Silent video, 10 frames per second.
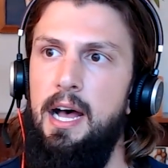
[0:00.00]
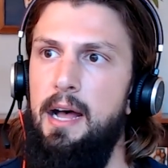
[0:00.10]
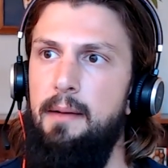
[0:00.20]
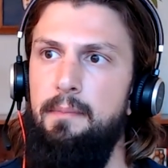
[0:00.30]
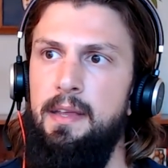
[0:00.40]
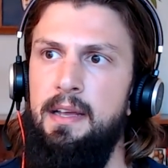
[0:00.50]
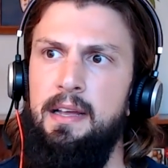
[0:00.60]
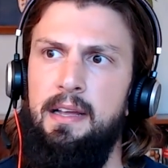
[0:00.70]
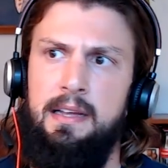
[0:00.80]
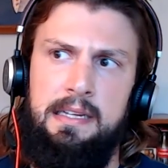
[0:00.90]
um
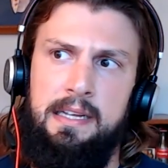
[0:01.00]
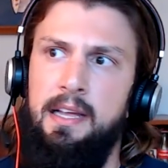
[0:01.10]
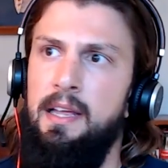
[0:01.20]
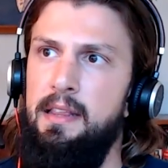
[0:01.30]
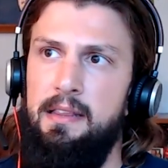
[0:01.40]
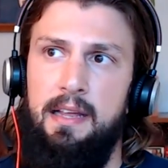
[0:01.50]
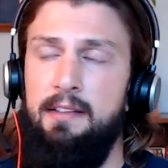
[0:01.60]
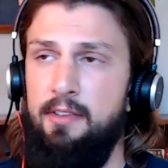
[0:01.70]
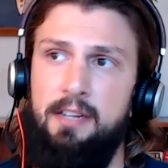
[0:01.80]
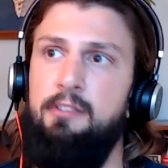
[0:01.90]

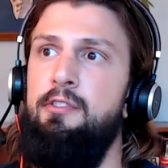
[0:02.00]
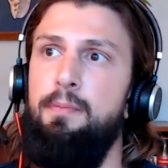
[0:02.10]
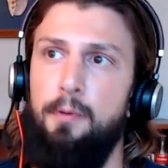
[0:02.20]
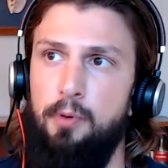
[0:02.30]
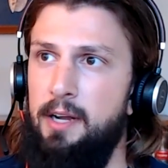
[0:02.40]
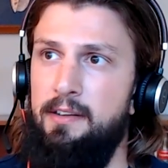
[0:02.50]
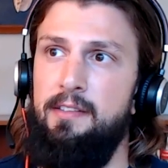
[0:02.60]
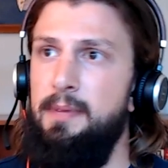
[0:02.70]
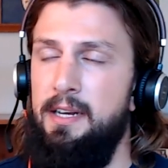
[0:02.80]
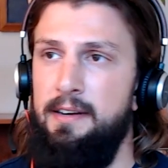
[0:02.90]
that's like super broad
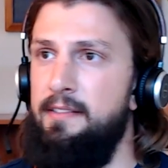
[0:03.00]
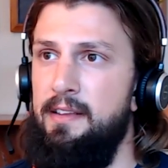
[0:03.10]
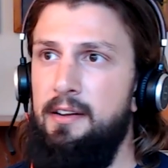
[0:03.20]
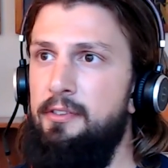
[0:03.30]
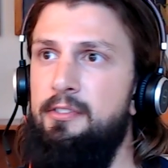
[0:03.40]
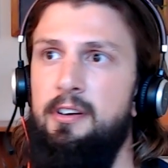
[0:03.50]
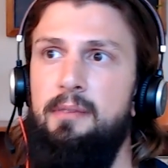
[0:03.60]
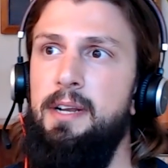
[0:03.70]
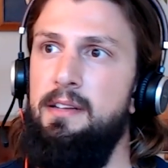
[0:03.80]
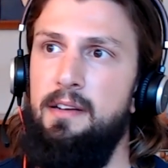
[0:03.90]
because I mean honestly there's so
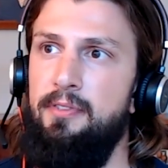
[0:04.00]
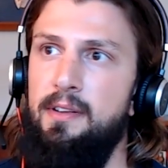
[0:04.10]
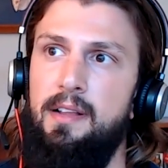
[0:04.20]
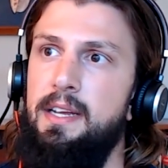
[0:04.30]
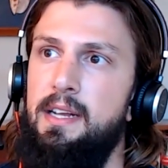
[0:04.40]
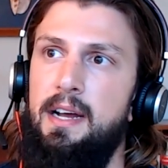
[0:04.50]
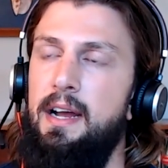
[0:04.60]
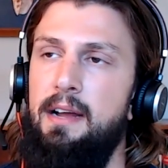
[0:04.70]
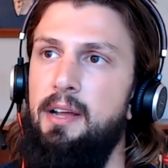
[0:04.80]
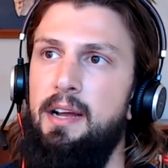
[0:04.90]
many different like
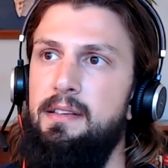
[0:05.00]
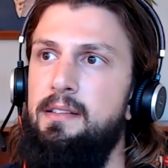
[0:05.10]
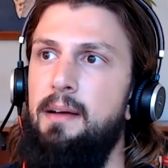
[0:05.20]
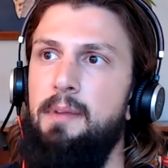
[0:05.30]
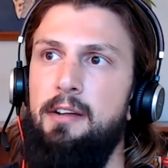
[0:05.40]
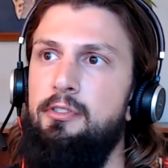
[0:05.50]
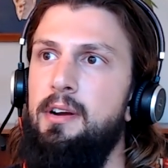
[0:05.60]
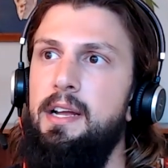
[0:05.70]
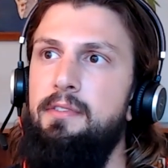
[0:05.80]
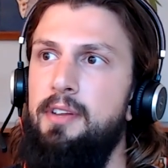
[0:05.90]
I'm not
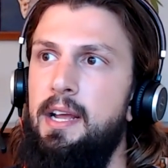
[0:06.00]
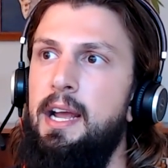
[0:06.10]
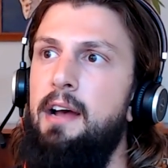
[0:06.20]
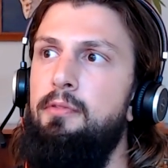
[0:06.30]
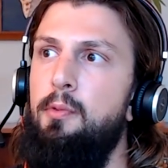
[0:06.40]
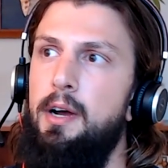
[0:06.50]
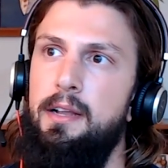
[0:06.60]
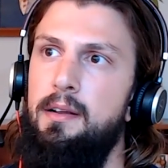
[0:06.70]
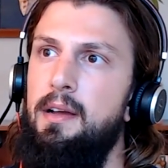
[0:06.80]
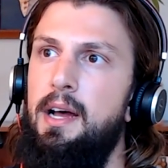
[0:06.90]
sure I even have
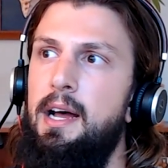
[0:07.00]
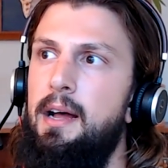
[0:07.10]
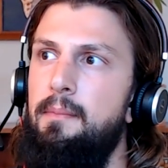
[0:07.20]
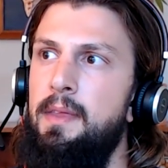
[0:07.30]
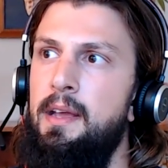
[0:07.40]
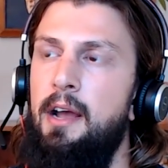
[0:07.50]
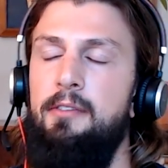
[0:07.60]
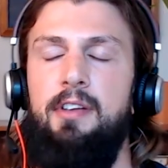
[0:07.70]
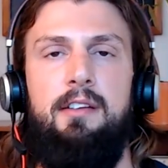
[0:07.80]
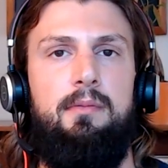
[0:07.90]
one. I'd
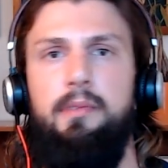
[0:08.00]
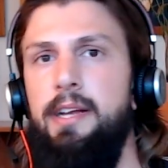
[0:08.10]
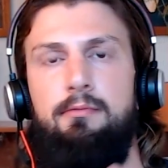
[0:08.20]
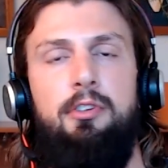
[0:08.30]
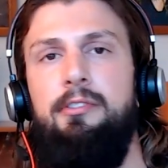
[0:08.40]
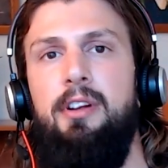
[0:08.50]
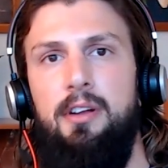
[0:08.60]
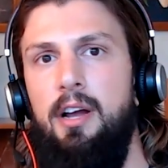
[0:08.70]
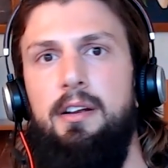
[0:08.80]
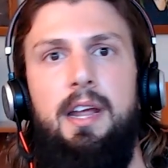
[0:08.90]
say like just an
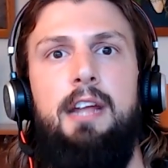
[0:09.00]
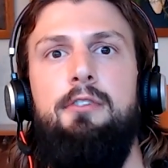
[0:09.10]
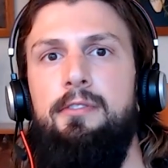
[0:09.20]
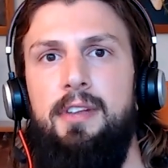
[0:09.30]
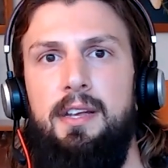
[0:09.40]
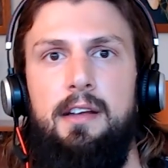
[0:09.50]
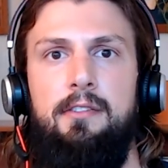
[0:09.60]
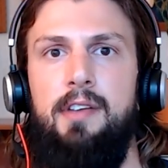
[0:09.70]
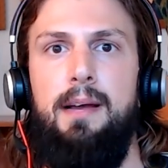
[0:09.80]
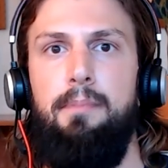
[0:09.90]
interesting
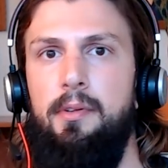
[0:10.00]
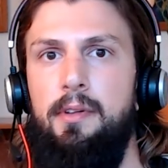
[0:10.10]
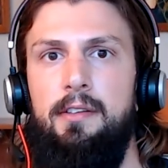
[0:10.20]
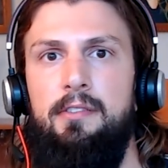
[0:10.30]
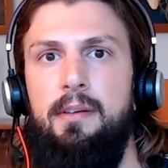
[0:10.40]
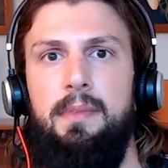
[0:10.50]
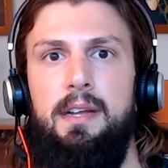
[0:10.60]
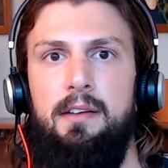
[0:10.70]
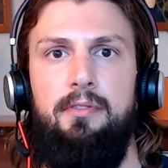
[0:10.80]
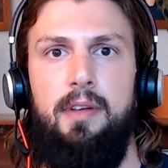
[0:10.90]
example is something
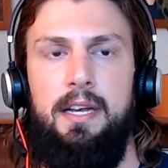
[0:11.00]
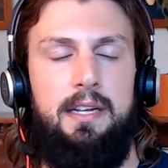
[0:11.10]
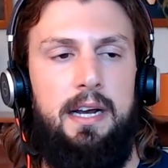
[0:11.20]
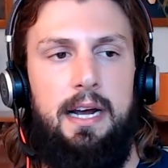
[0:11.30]
of like